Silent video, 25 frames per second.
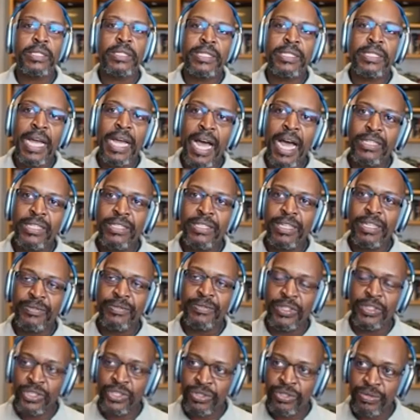the doctrine
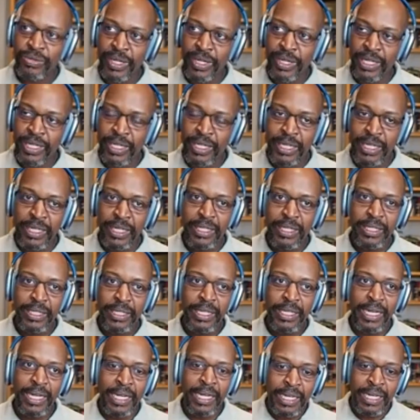of the Trinity,
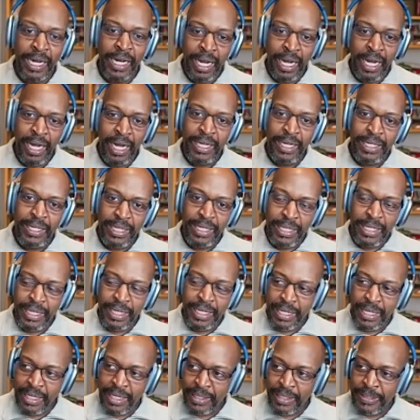that God
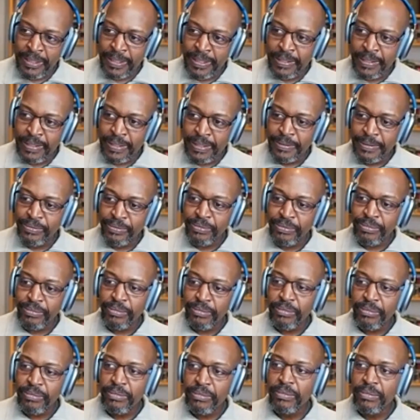is
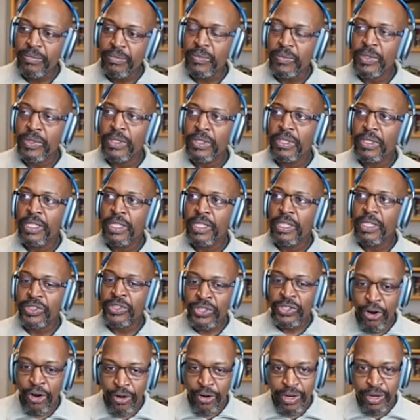
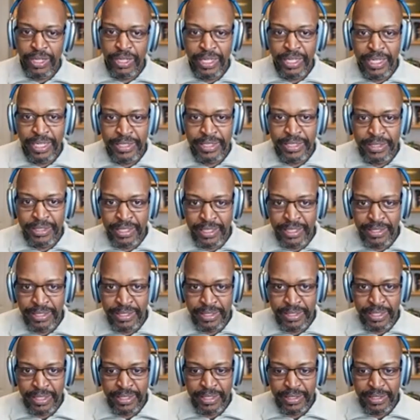eternally
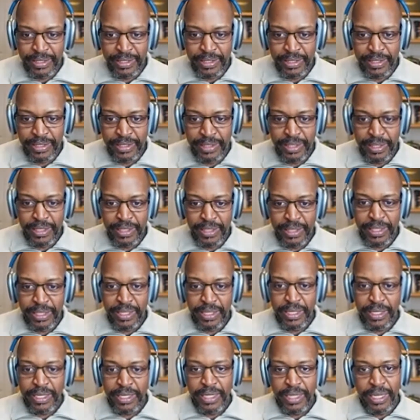existent
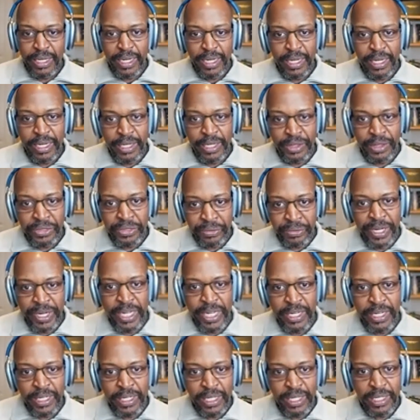in
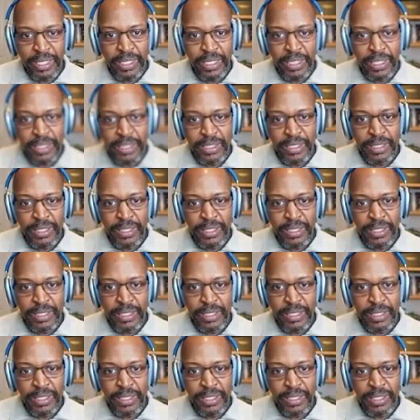three